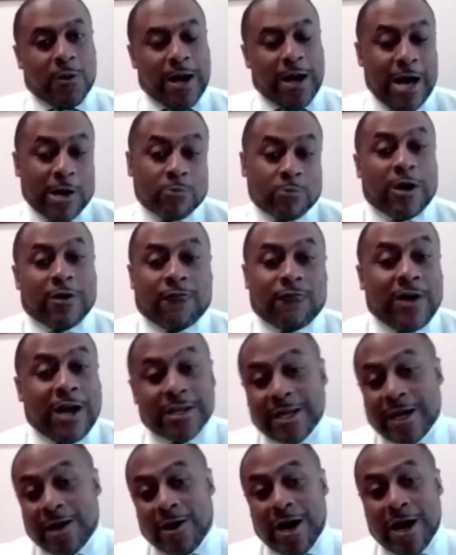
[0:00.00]
How do I
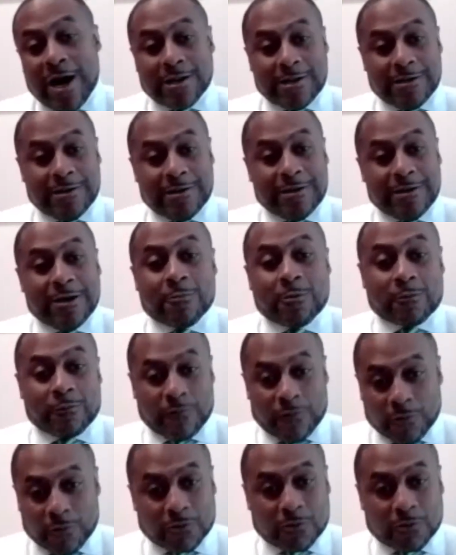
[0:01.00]
find out how to network
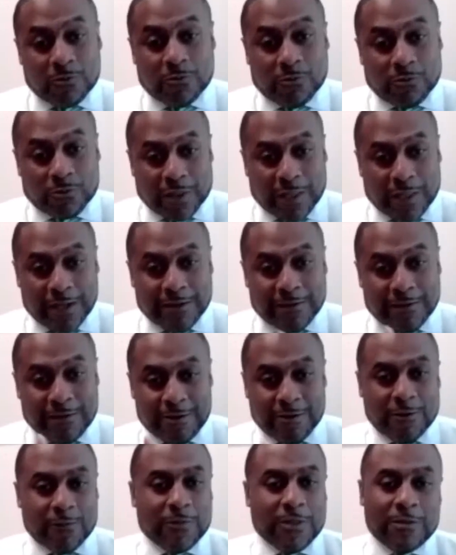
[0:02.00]
with those schools and
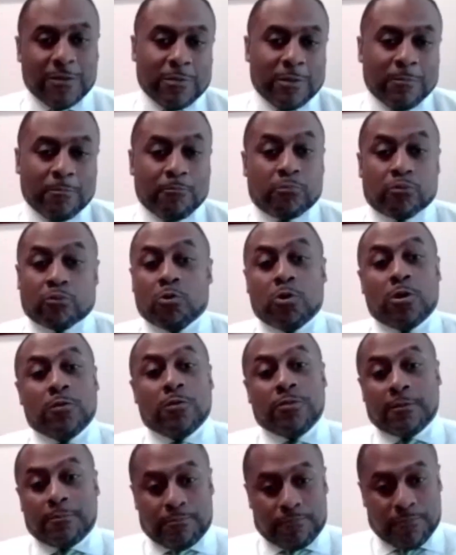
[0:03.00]

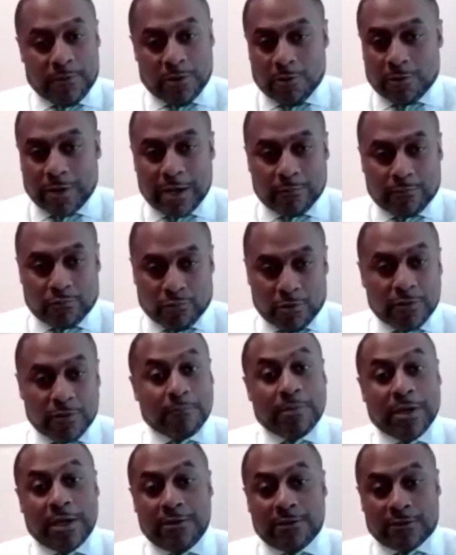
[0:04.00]
broaden the, kind of broaden
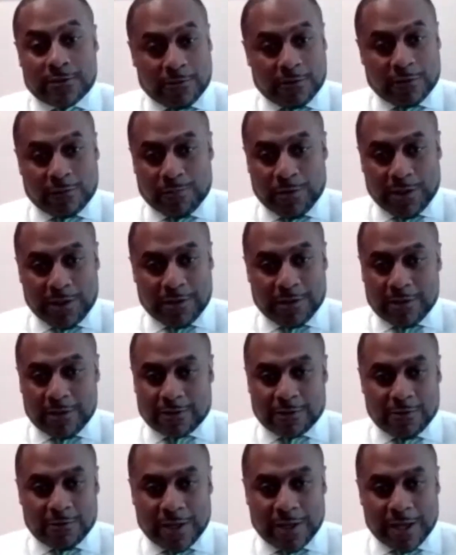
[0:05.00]
the base, so to speak,
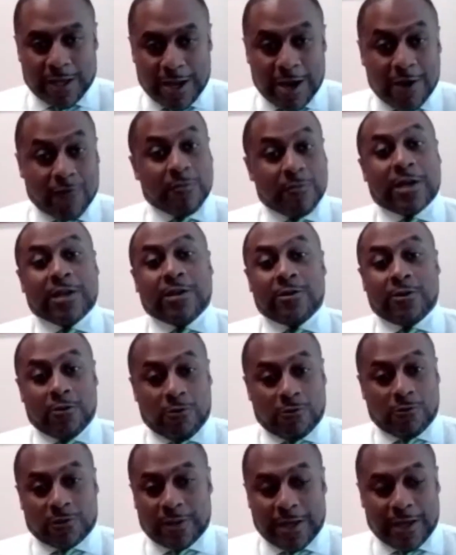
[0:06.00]
so that everybody
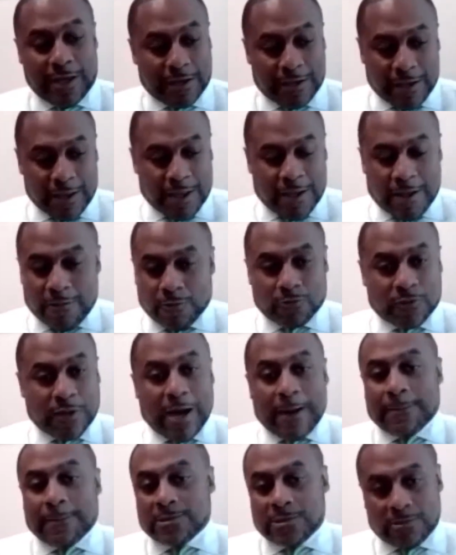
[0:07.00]
knows that those
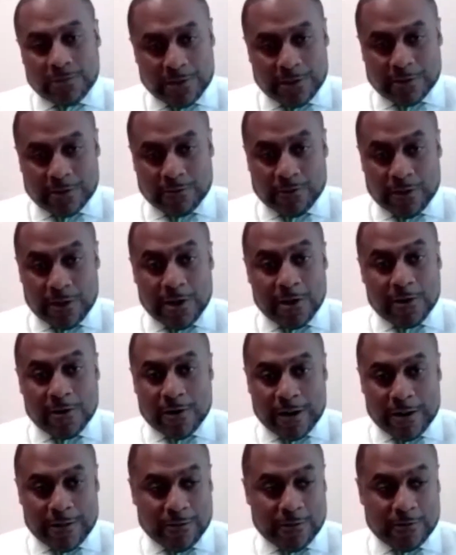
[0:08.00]
opportunities are
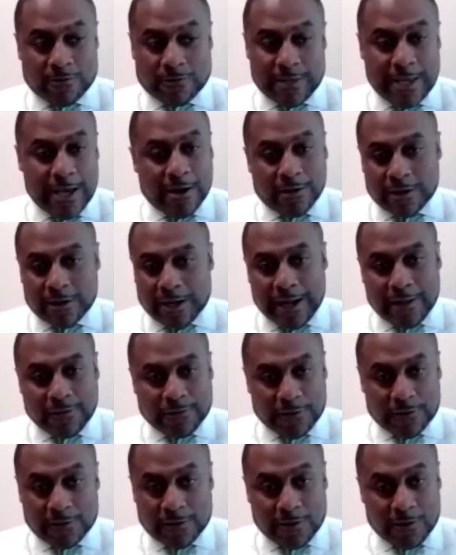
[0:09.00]
there, there's talented
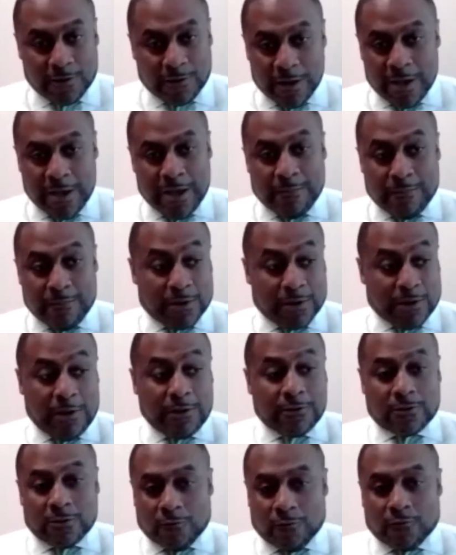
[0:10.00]
athletes there, but
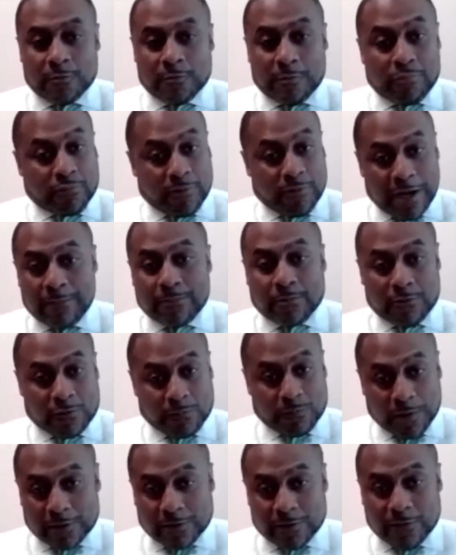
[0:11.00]
also from a brand
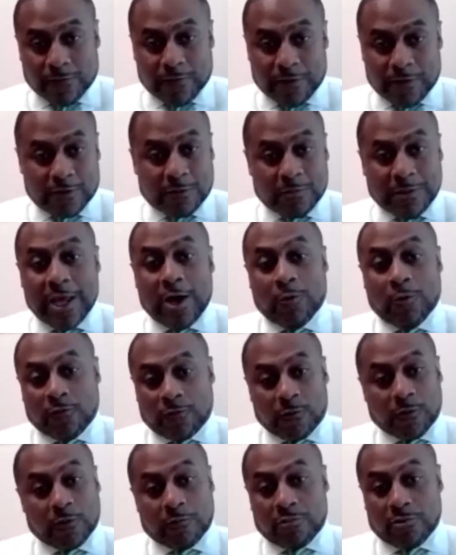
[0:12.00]
perspective, it's going to be helpful
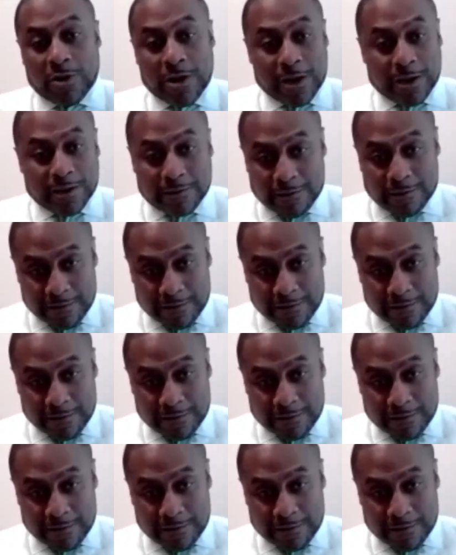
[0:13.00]
for their brand.